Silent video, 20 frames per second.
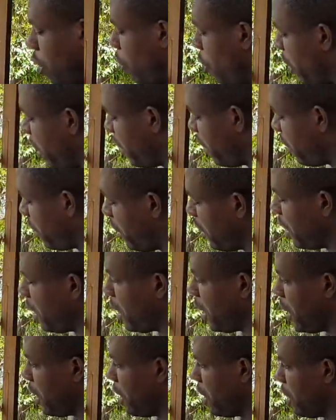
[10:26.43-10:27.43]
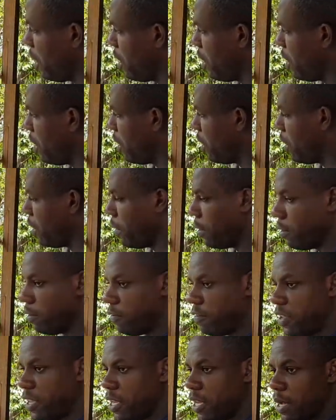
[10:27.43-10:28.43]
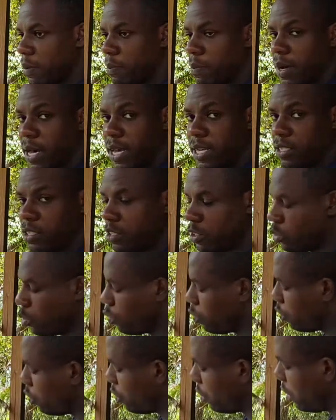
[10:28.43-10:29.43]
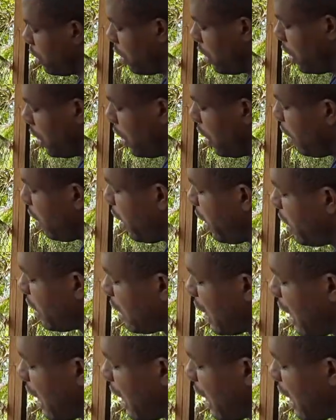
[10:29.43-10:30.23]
with the feeder parts too, there's